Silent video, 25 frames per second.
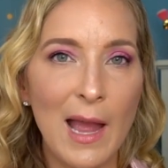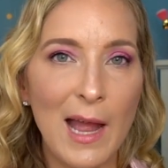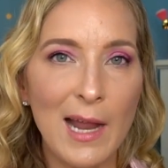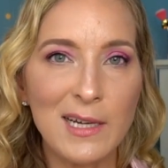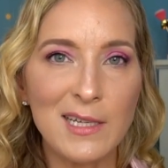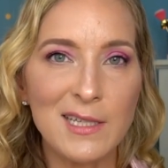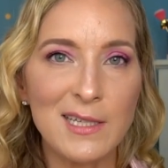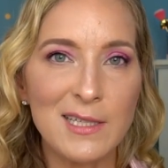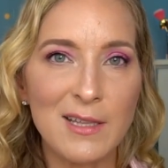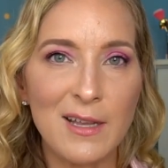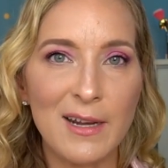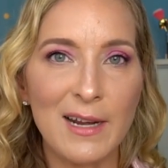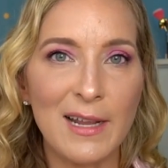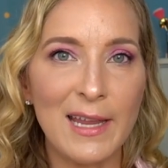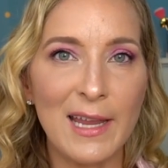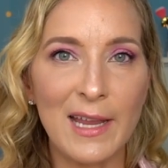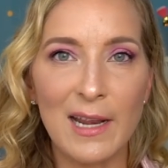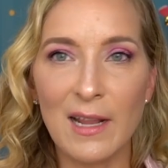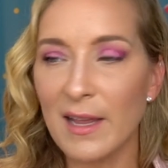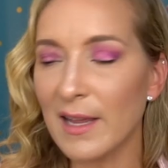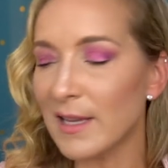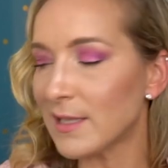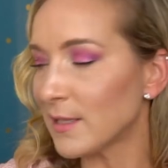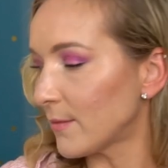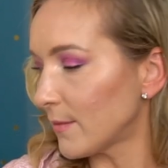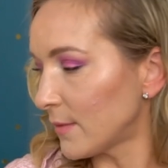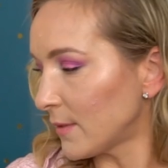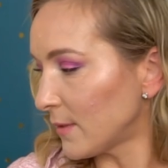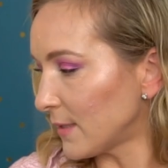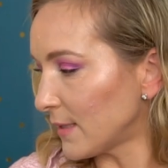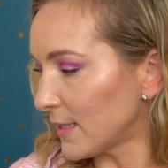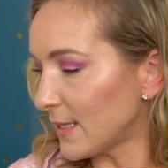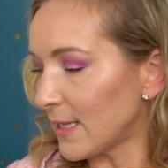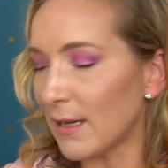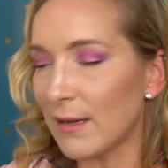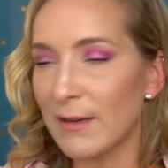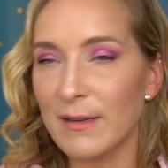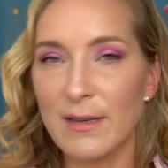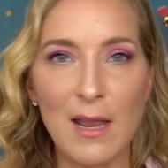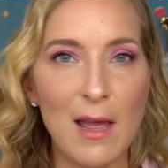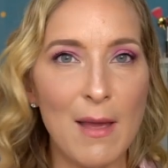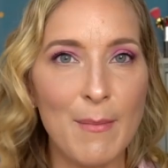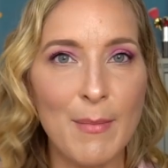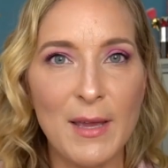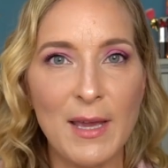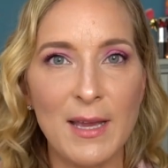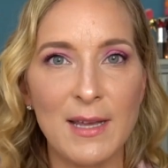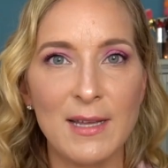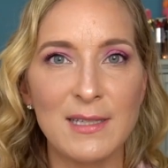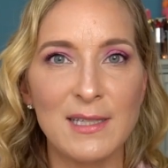I just thought I'd get it because it was on sale, not
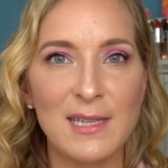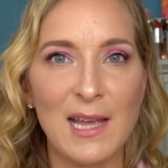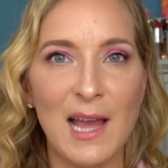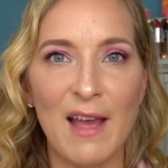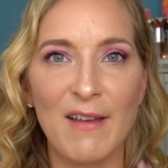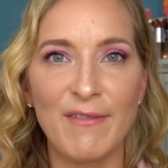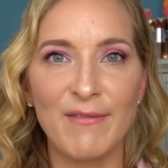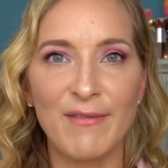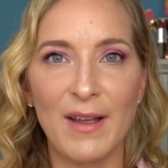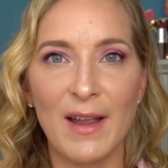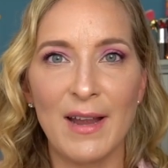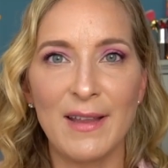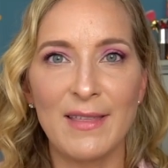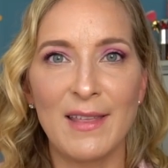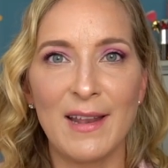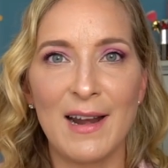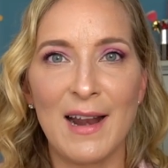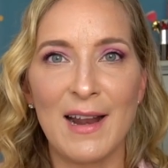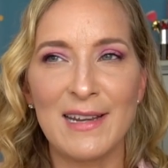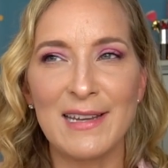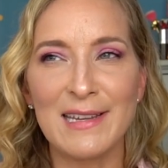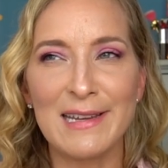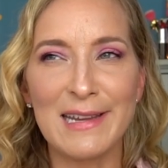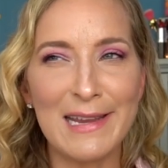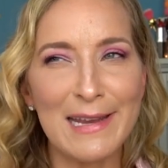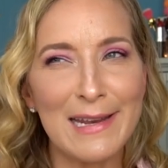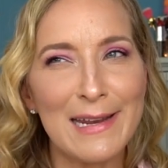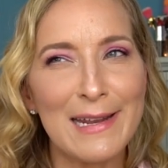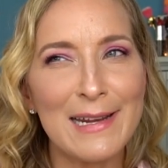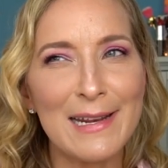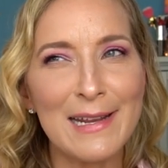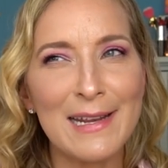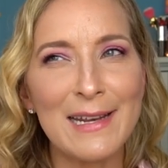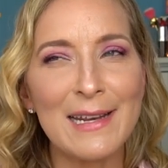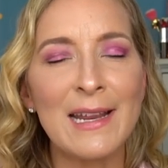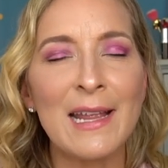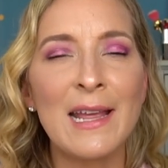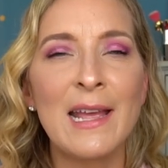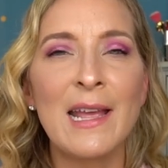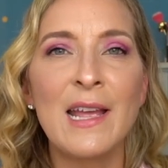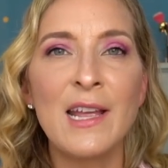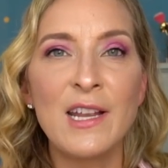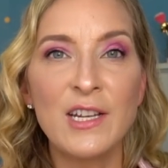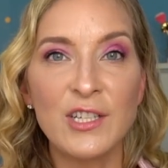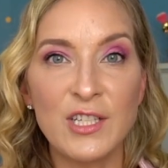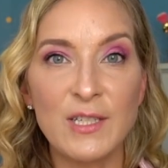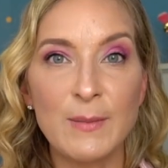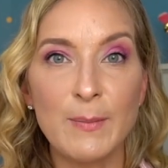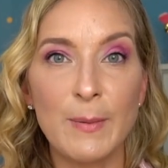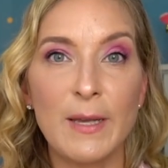because I find that I needed it,
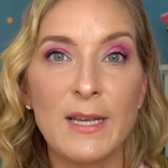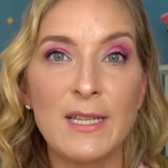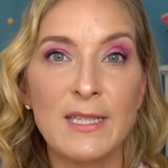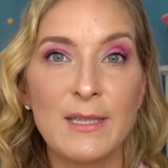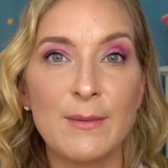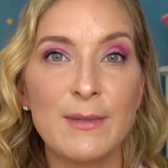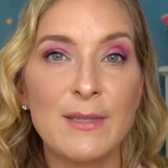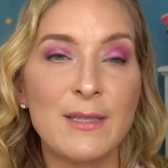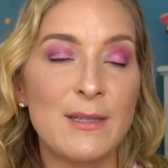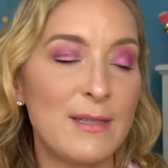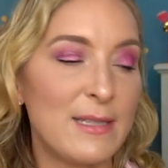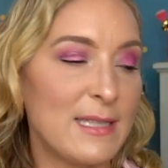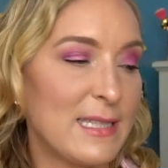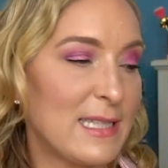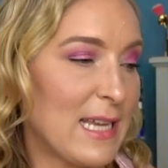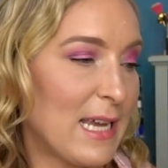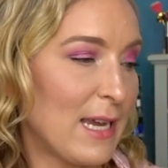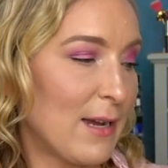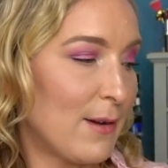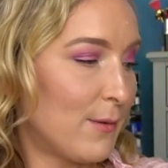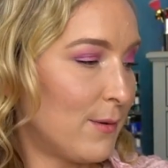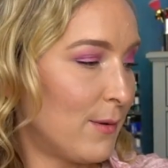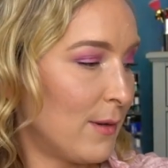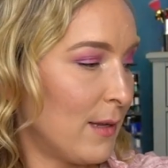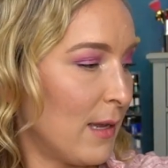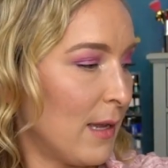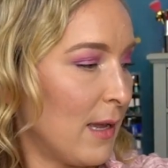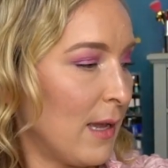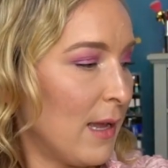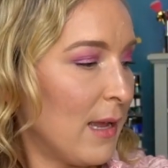just because it was on sale.